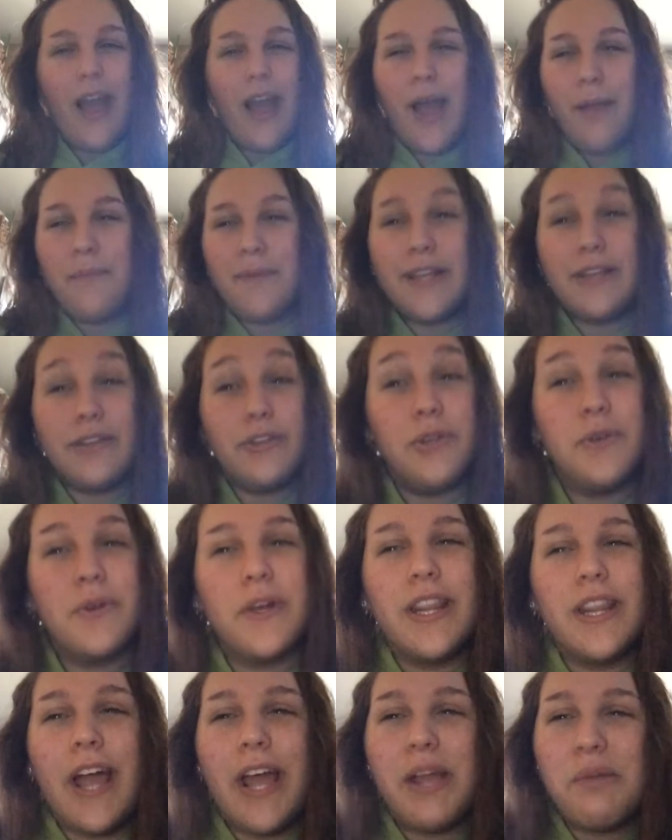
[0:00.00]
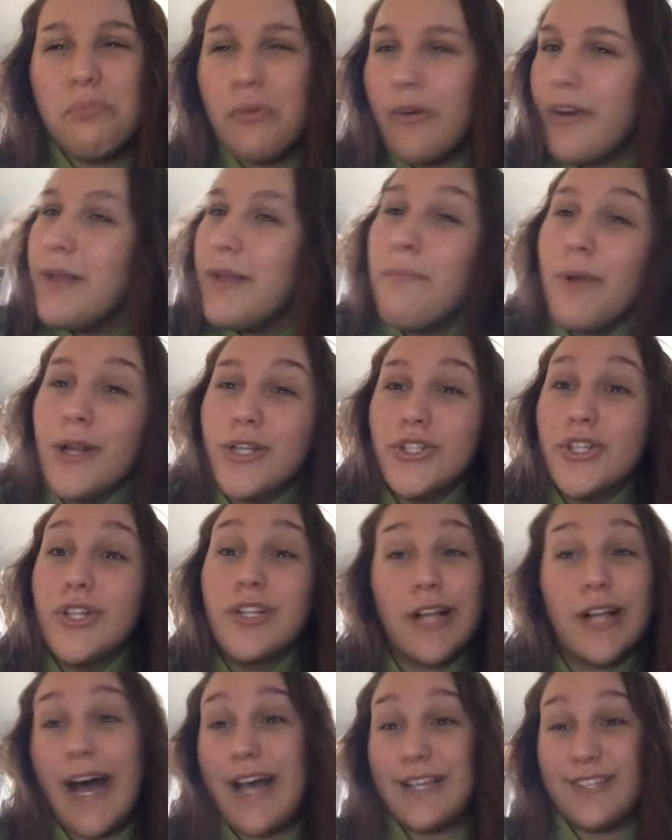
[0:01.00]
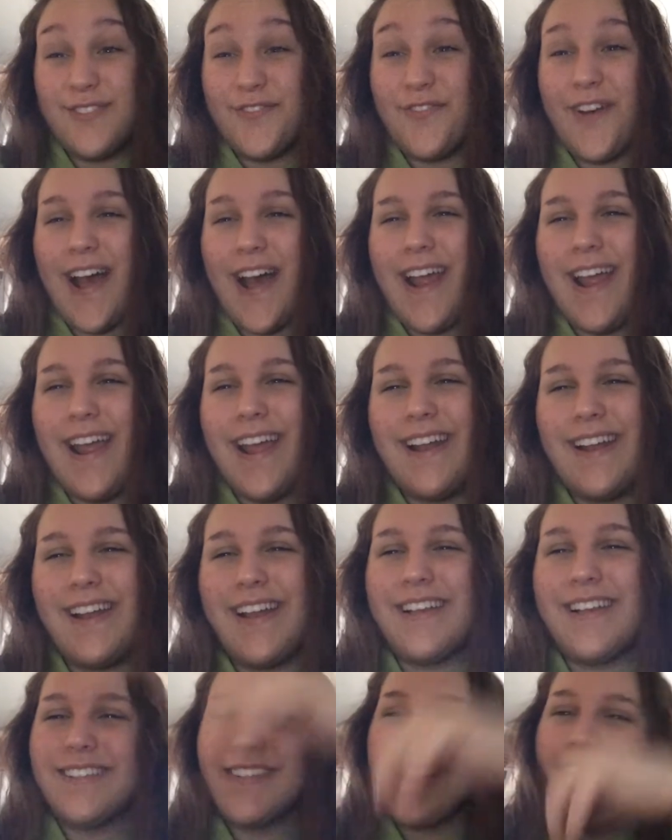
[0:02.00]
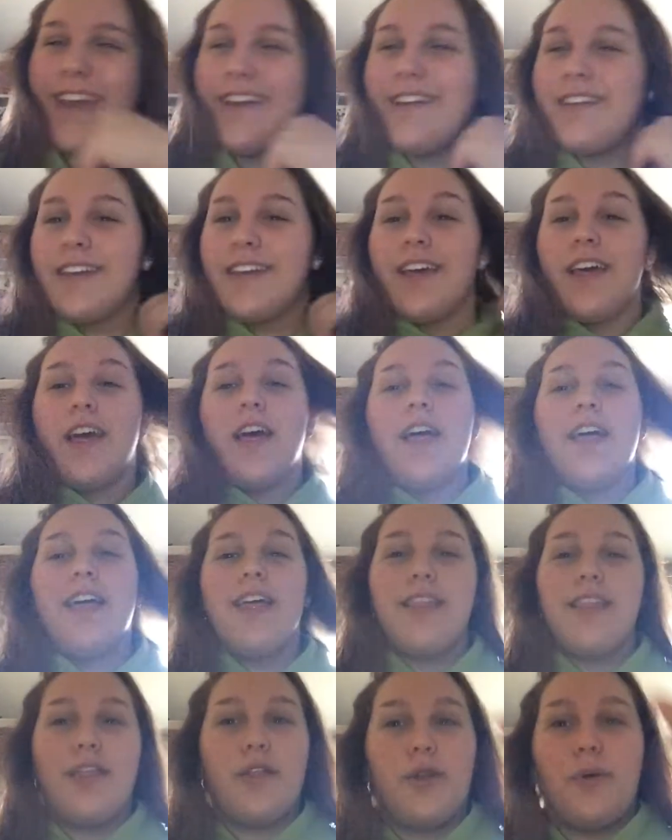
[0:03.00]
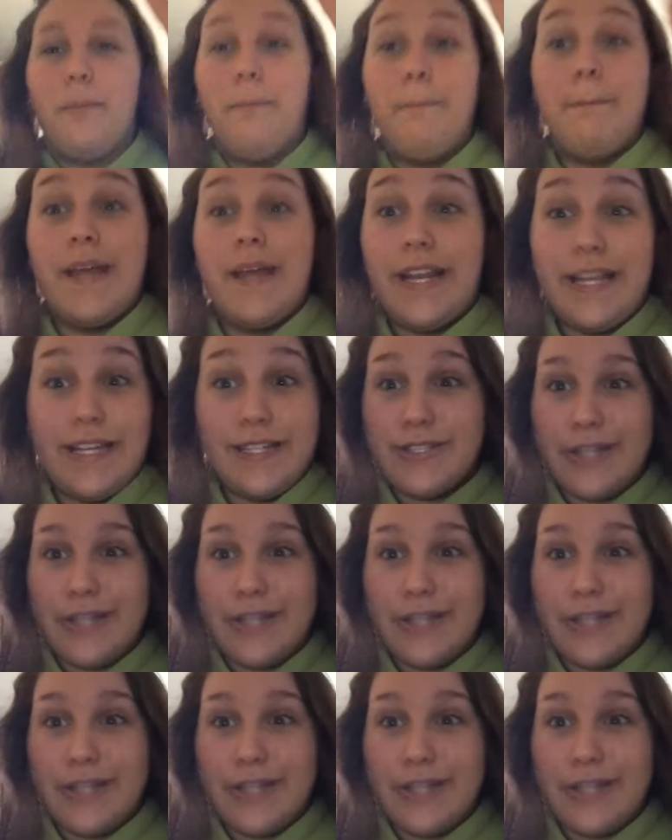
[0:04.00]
I mean, you could, like, pretty much classify it as, like, a little mini